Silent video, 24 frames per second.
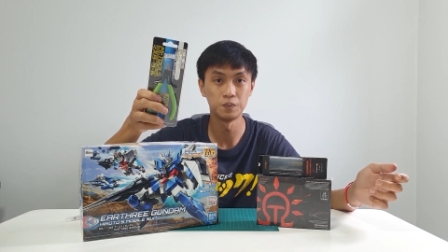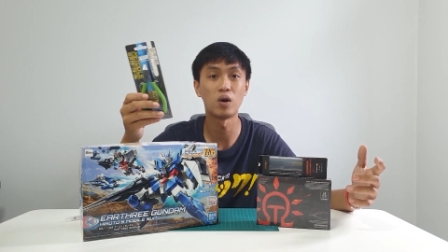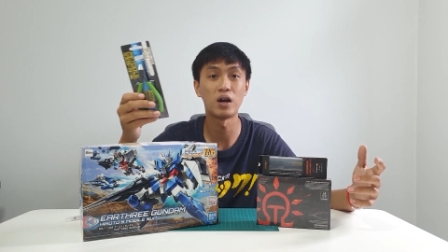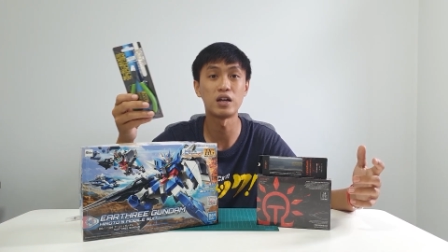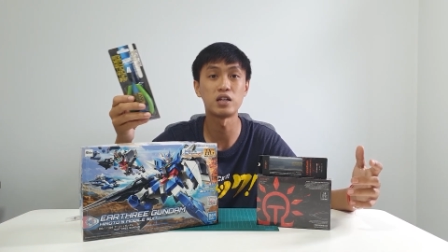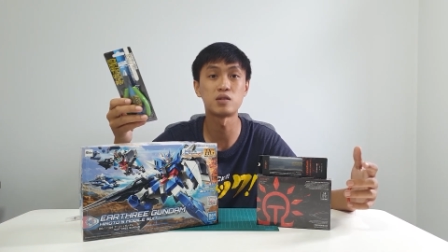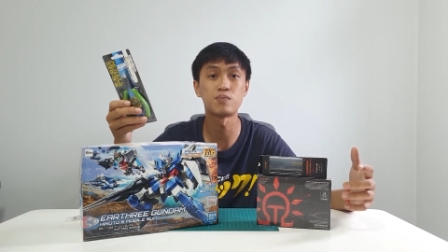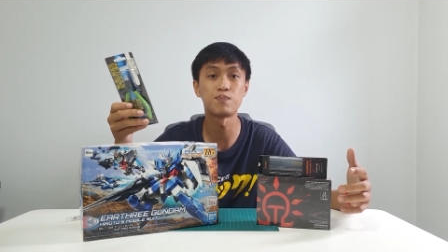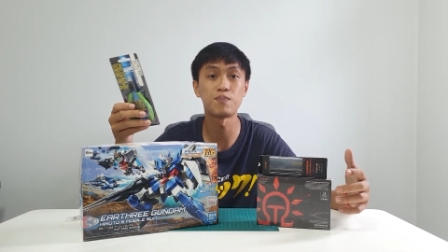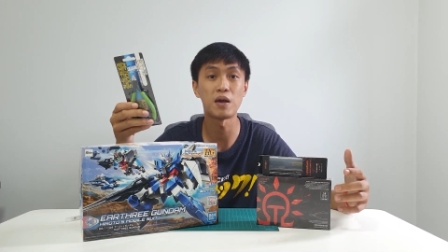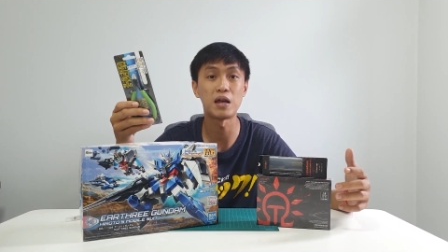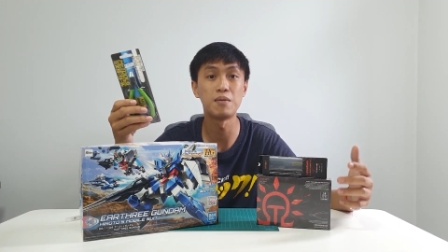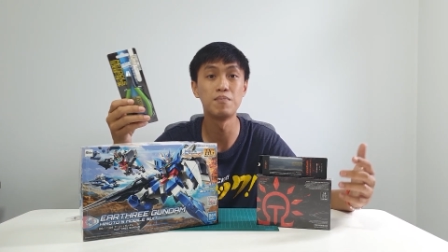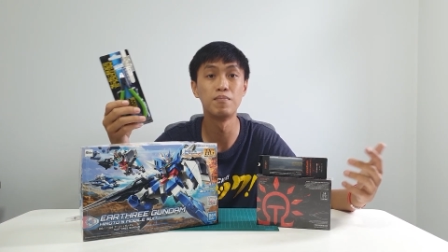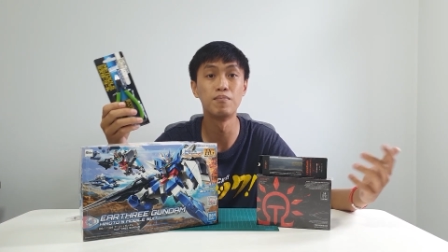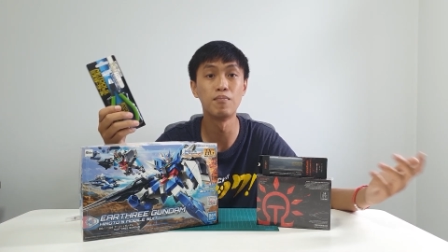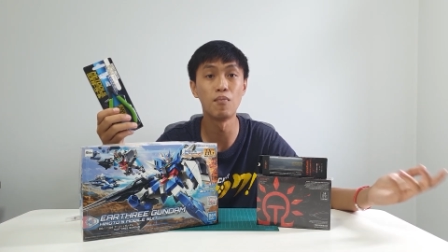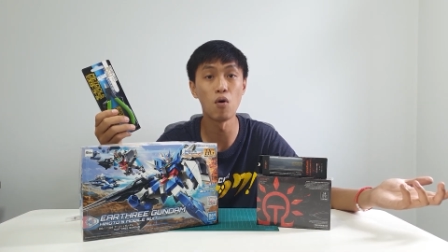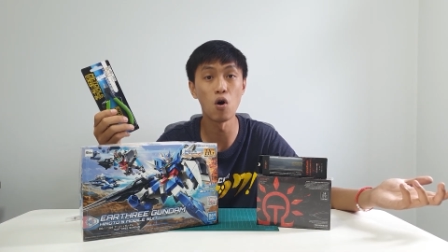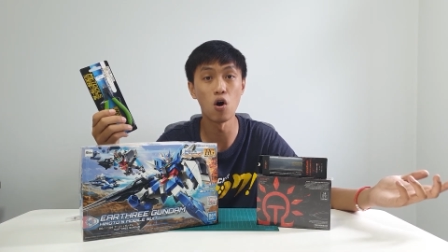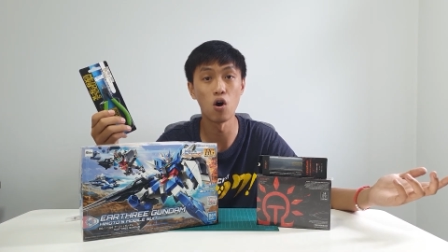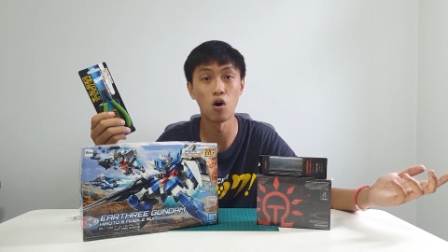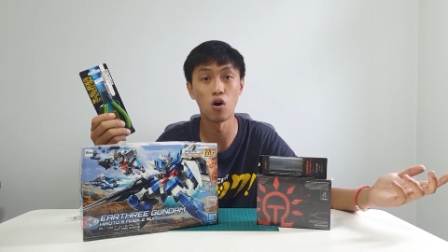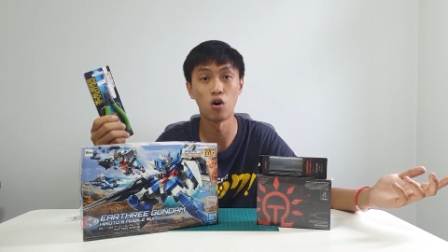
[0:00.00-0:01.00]
where I
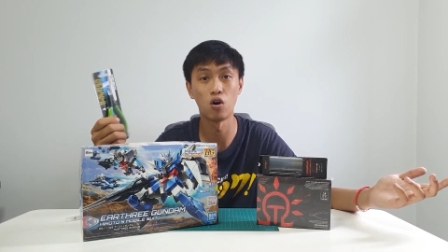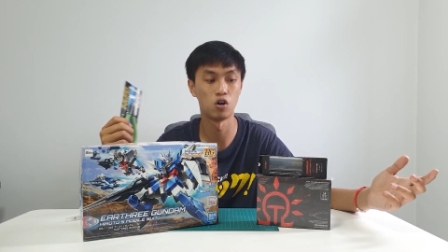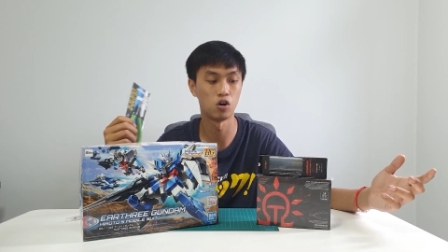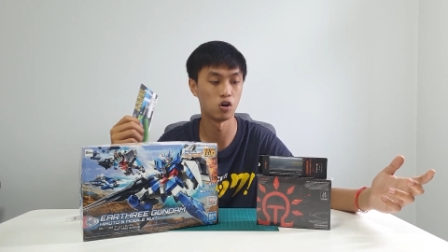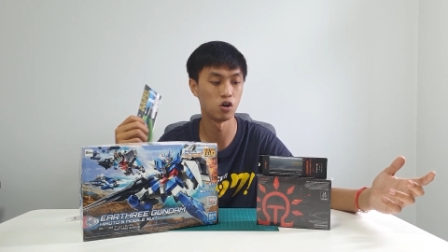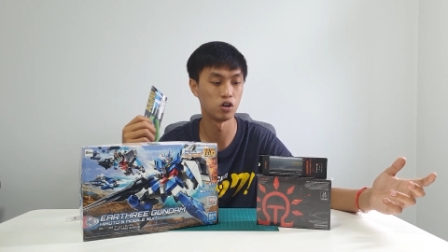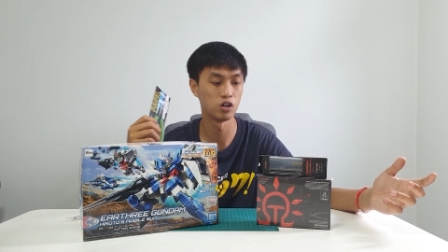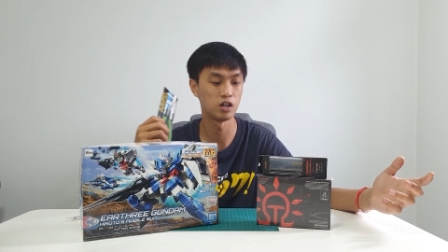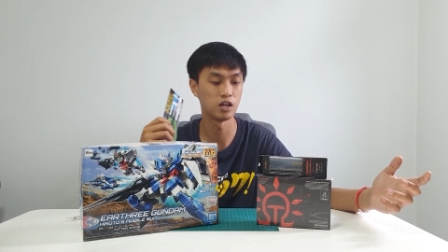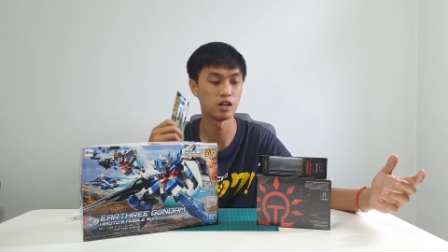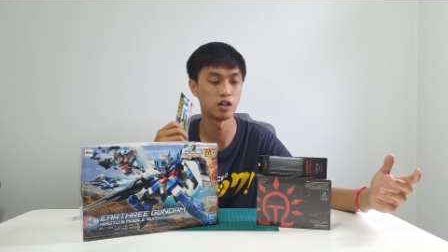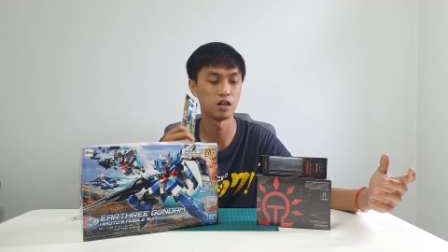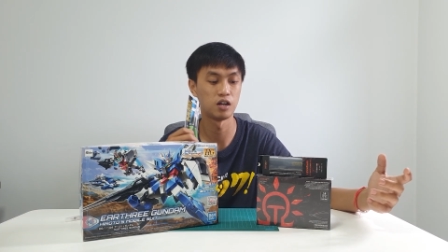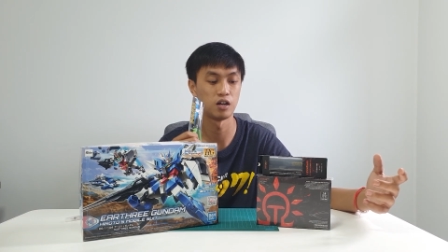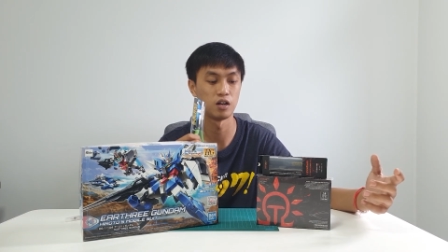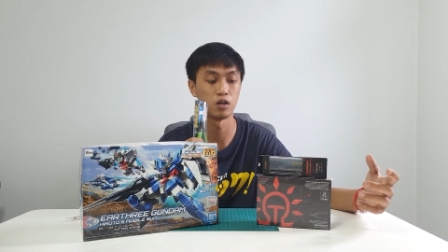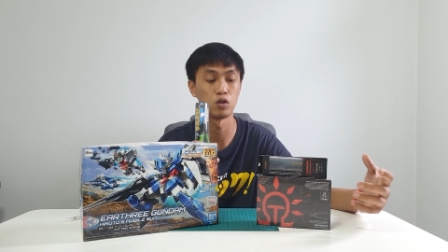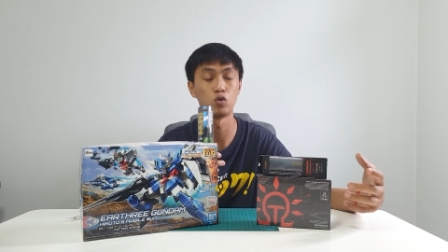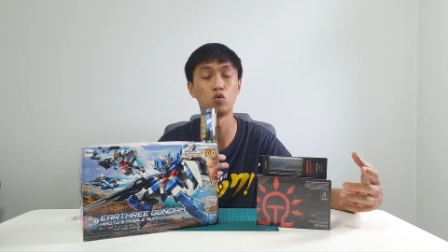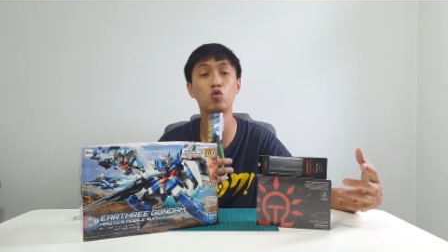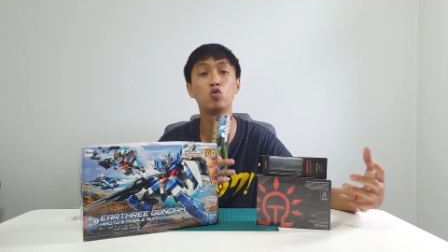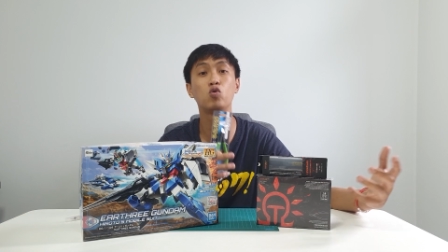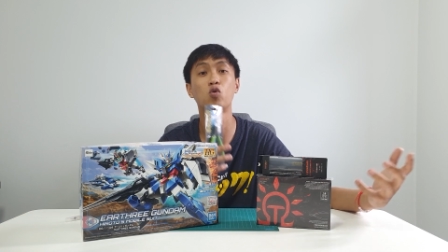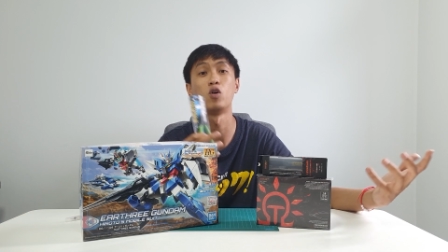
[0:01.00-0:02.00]
spend more on
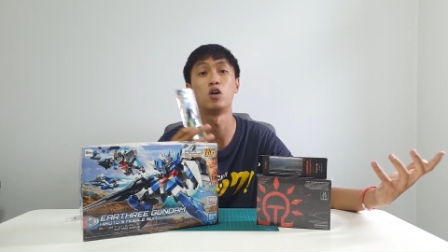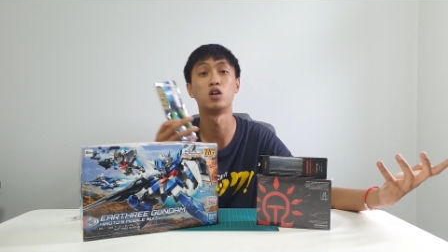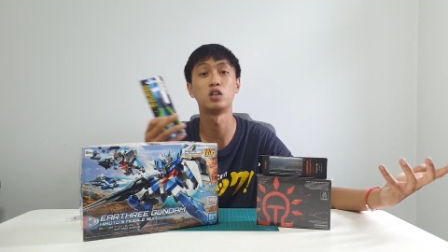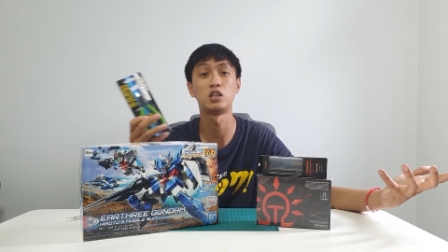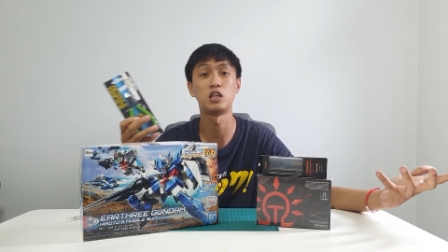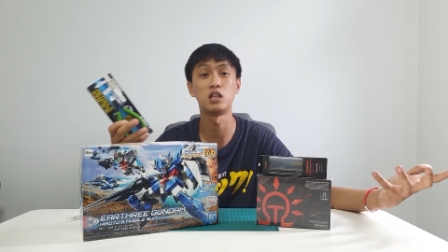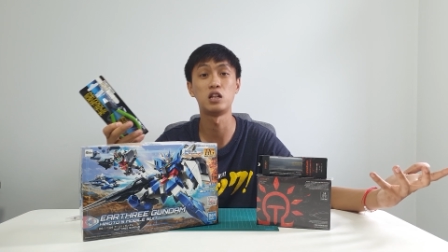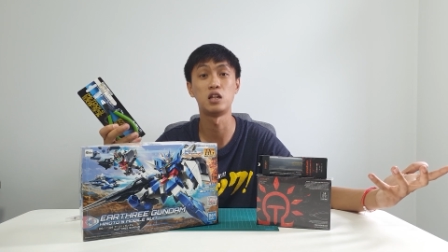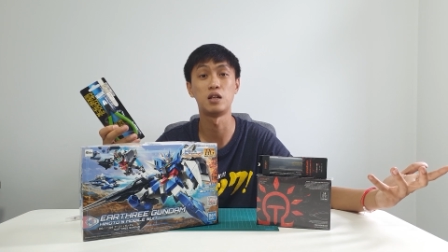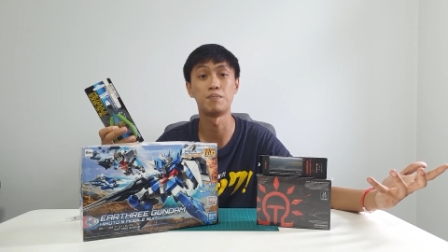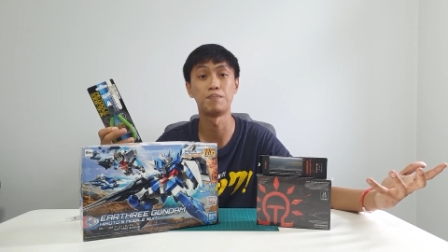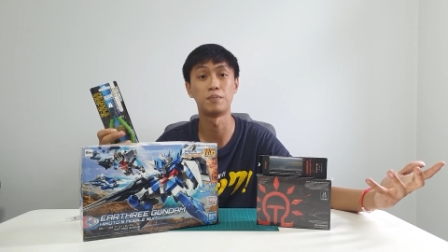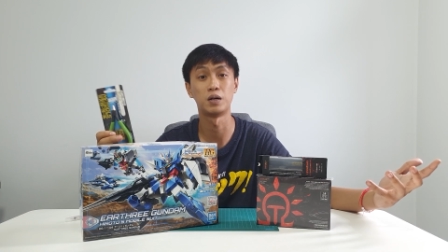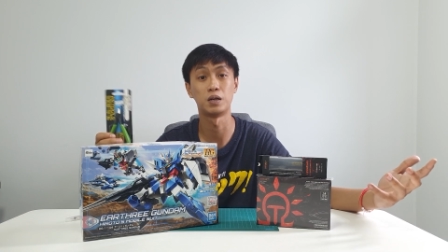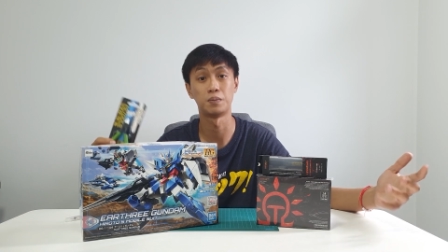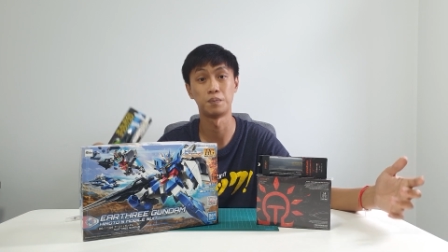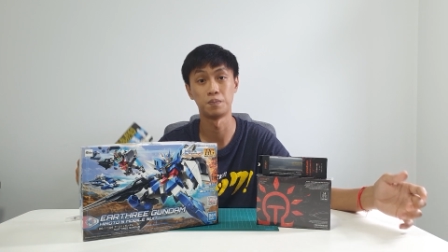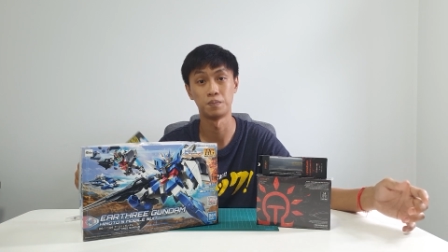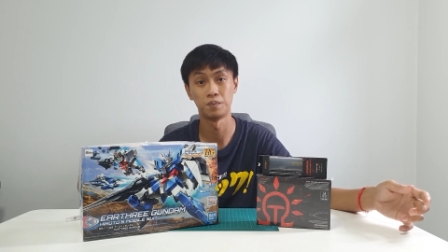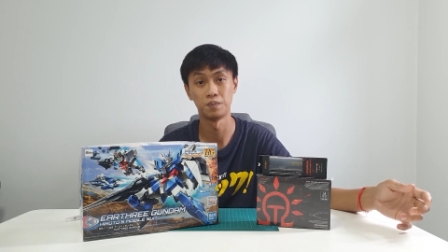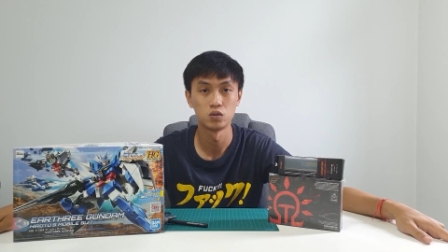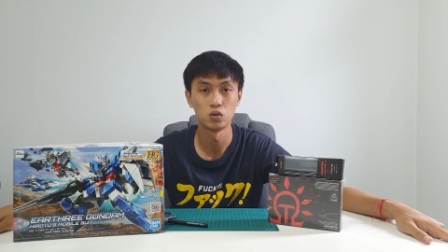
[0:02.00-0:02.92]
a good quality nipper.